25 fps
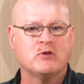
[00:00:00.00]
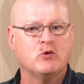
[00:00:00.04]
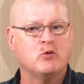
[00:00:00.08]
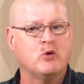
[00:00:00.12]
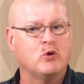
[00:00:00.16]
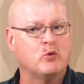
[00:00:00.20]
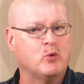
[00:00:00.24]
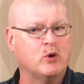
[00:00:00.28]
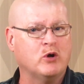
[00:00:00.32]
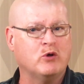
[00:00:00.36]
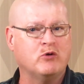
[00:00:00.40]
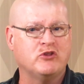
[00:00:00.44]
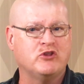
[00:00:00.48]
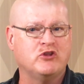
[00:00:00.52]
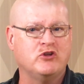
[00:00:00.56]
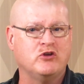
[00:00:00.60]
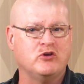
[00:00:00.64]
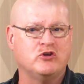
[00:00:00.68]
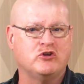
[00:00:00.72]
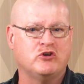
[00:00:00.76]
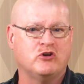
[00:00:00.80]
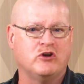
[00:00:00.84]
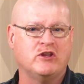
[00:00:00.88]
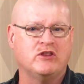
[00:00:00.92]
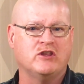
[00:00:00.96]
We'll work with
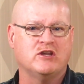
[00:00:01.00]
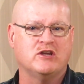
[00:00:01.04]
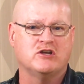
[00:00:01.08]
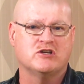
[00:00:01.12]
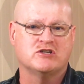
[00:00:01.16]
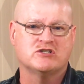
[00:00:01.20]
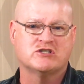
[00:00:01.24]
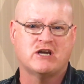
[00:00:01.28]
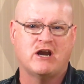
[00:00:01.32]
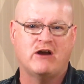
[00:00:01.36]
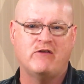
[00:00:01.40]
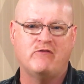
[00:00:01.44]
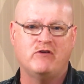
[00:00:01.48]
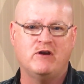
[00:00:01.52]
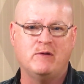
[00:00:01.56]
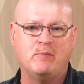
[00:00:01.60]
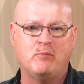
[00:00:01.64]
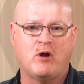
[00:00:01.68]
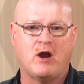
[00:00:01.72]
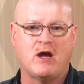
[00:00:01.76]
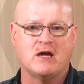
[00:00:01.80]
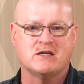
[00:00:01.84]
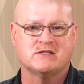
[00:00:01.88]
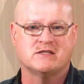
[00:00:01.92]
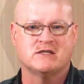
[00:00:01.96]
you during the discovery
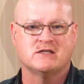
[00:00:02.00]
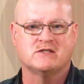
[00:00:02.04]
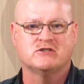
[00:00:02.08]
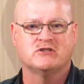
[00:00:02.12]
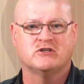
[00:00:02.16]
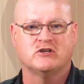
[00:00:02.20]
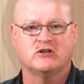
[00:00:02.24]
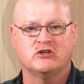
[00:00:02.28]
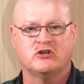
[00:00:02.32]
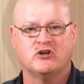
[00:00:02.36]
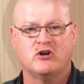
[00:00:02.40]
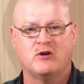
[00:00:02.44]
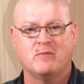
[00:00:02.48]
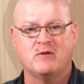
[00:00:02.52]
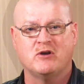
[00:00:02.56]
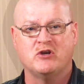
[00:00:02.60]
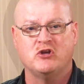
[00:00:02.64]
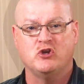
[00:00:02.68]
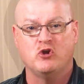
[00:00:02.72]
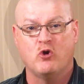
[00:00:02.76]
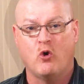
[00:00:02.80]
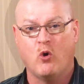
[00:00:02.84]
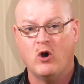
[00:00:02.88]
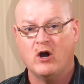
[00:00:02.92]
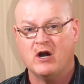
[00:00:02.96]
process to
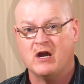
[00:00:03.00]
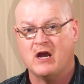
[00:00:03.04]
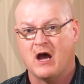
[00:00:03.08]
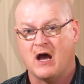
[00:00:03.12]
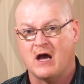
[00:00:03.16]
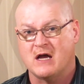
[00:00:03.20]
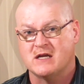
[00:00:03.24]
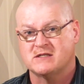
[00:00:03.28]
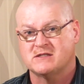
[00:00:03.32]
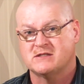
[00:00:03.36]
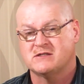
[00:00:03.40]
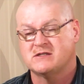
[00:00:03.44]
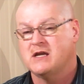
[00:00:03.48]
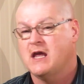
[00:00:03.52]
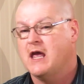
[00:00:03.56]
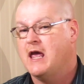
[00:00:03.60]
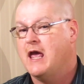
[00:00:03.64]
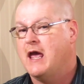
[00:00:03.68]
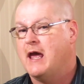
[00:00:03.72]
determine your costs